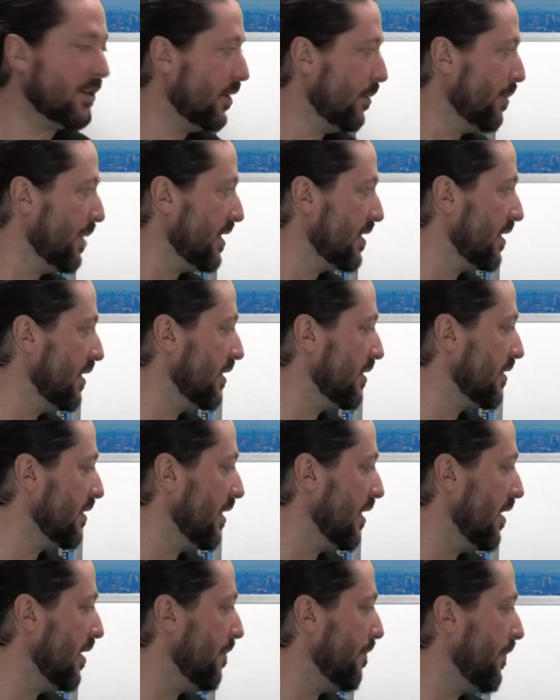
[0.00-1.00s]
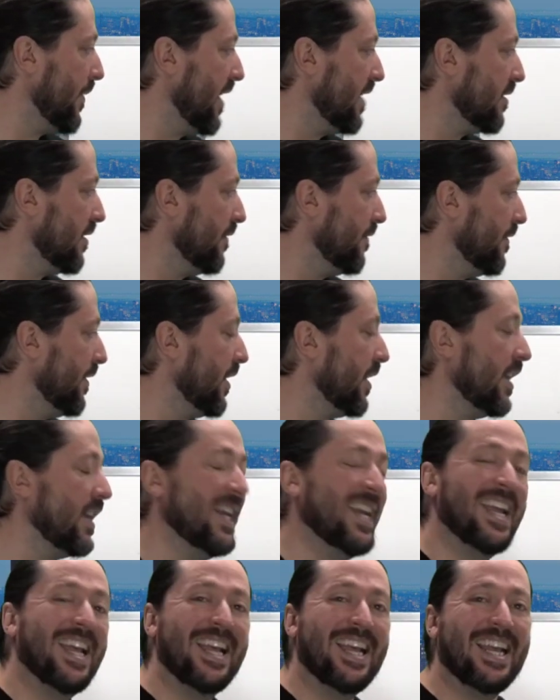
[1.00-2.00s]
your business as an affiliate.
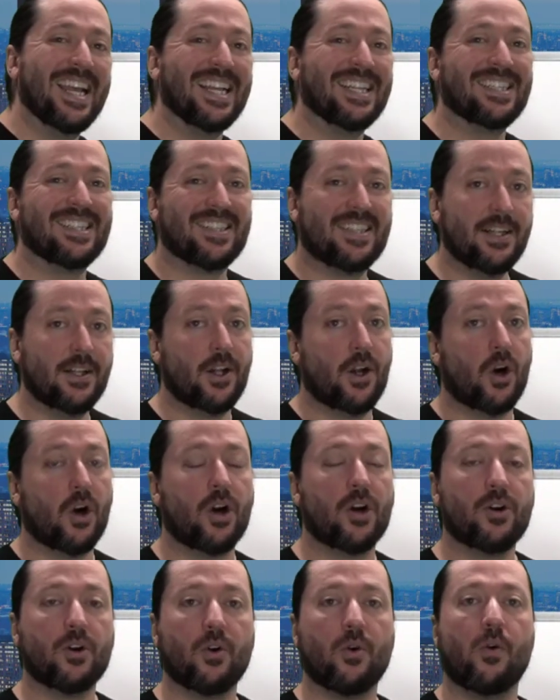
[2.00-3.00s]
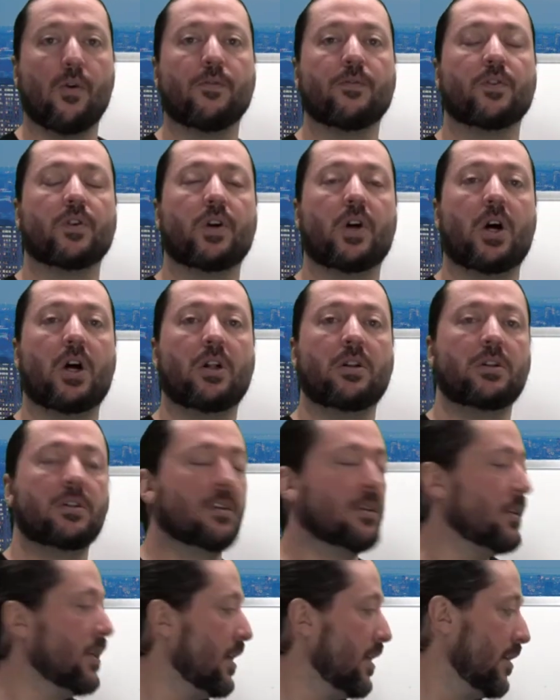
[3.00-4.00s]
It's still harder
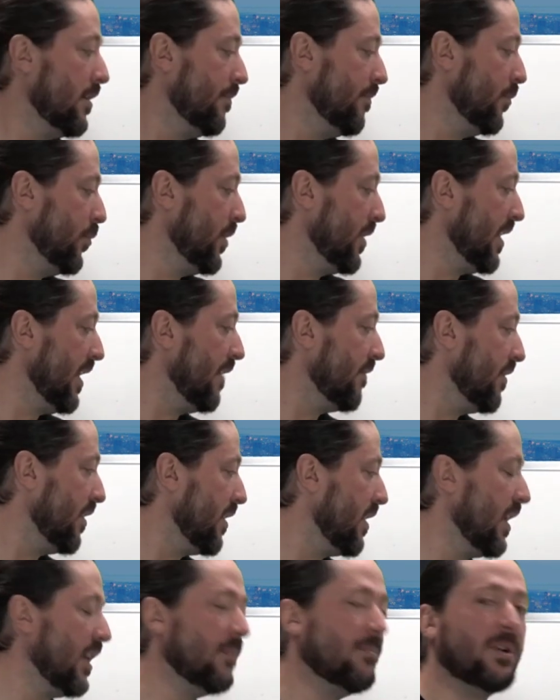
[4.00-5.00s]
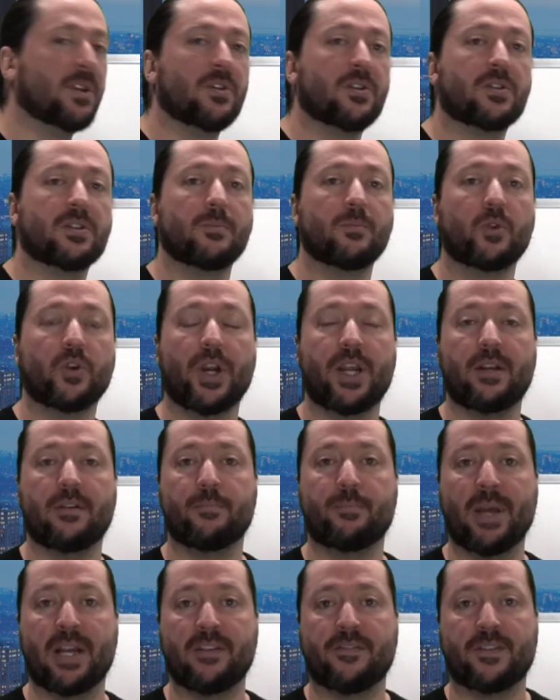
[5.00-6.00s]
overall with everything, but there's some
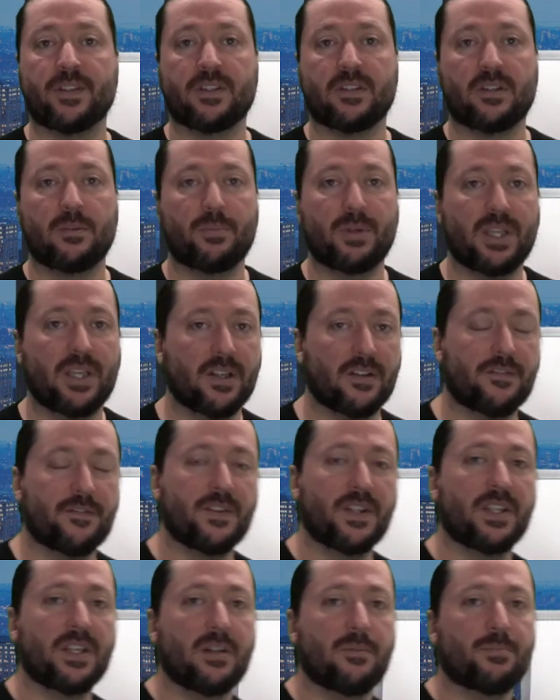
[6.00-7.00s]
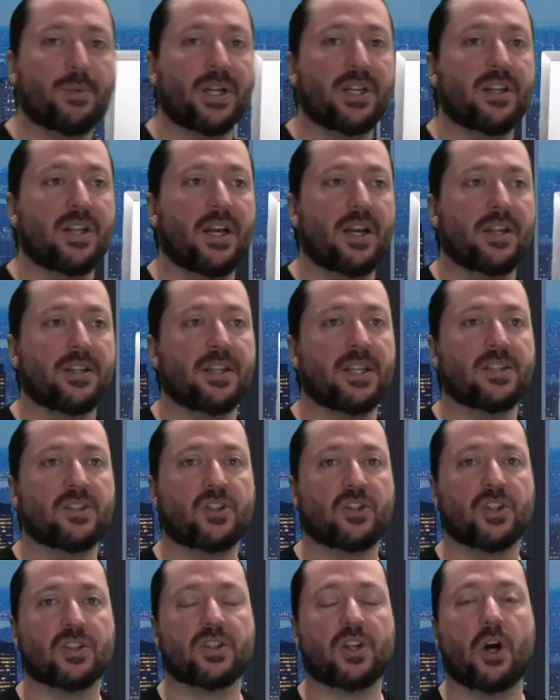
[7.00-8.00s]
great benefits to being an affiliate, but it's
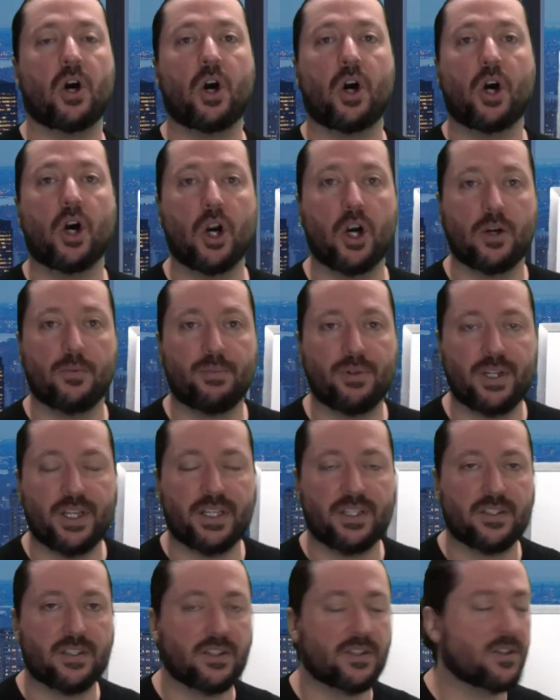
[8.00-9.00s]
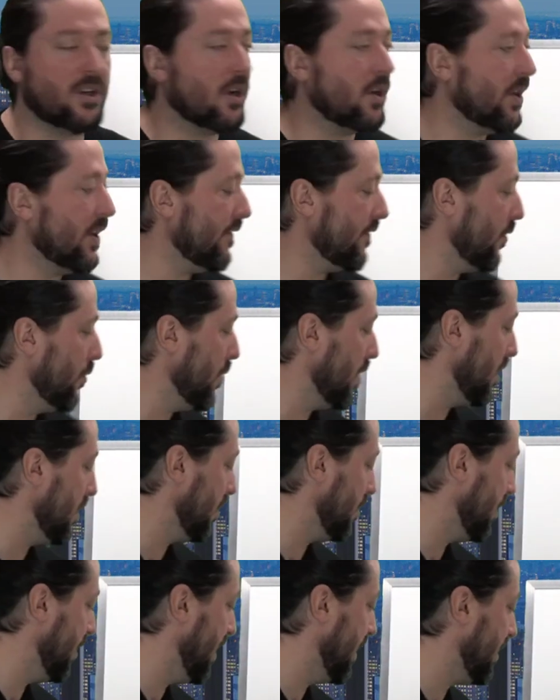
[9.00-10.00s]
just a hard place to start if you want to
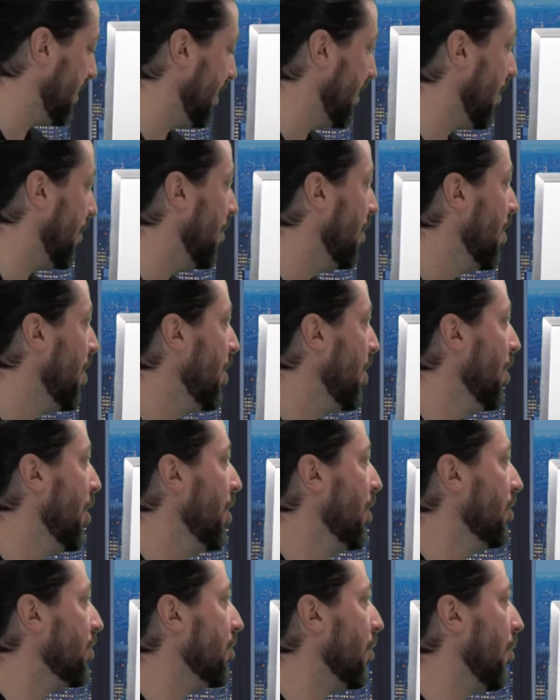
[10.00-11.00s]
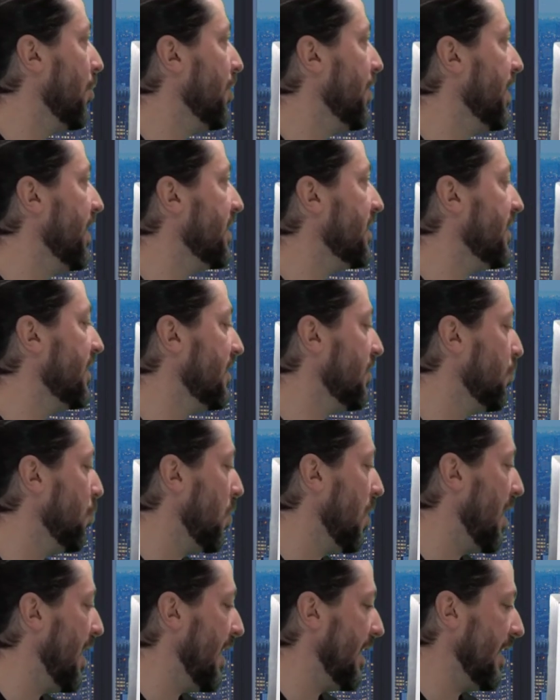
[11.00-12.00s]
learn SEO. So this is
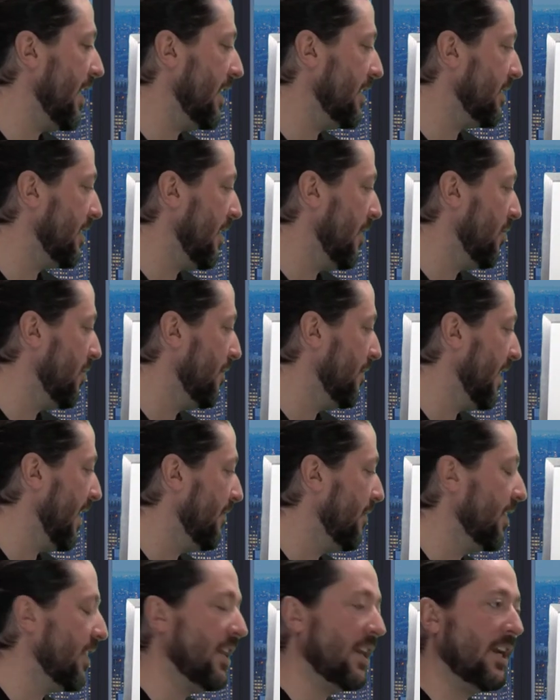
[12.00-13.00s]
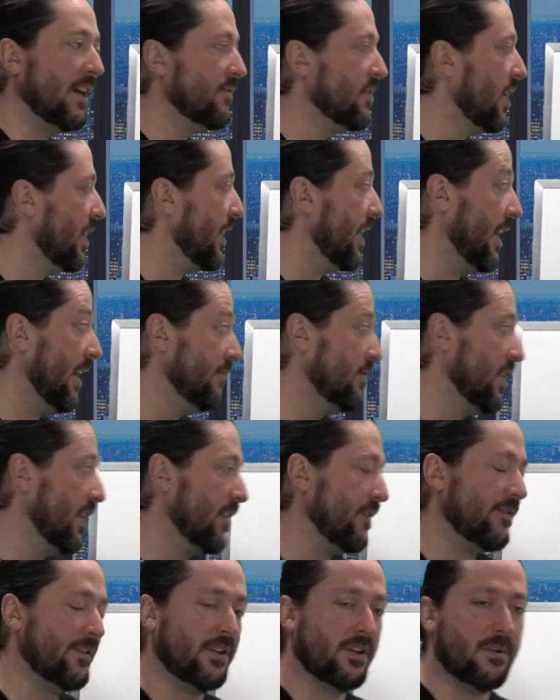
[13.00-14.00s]
why, guys, out of everything I've done, and I've
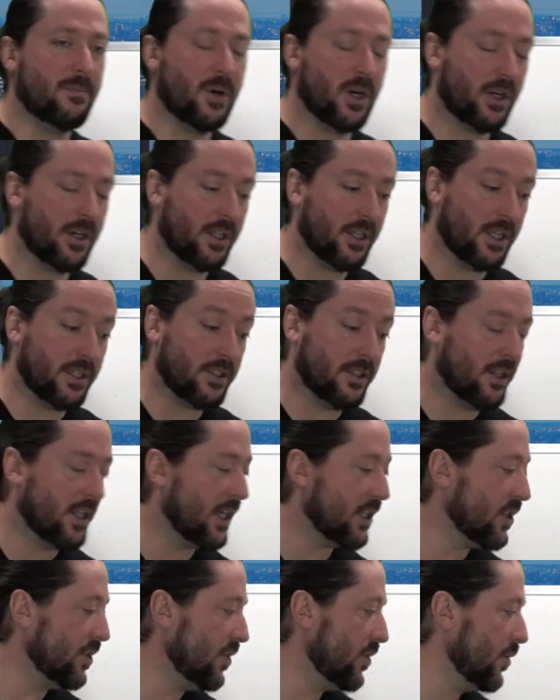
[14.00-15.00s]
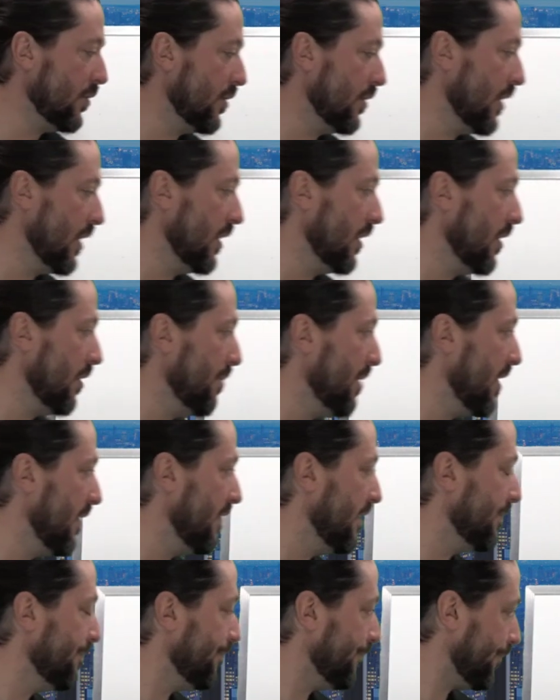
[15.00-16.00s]
done affiliate marketing, I still actually do a little bit
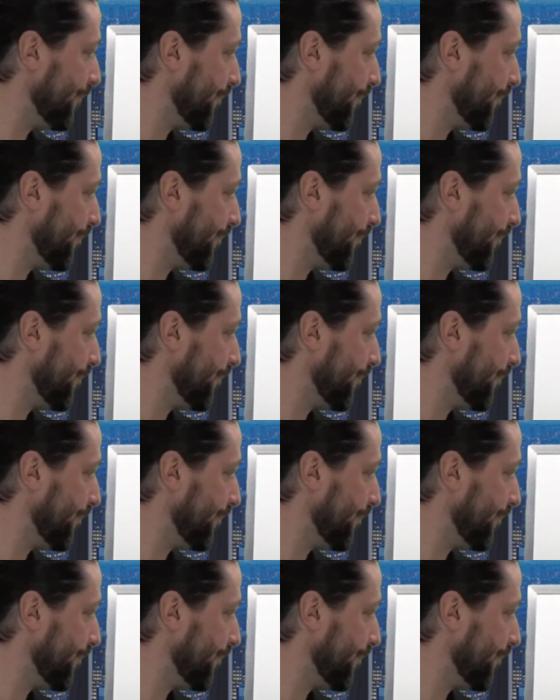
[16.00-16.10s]
of it.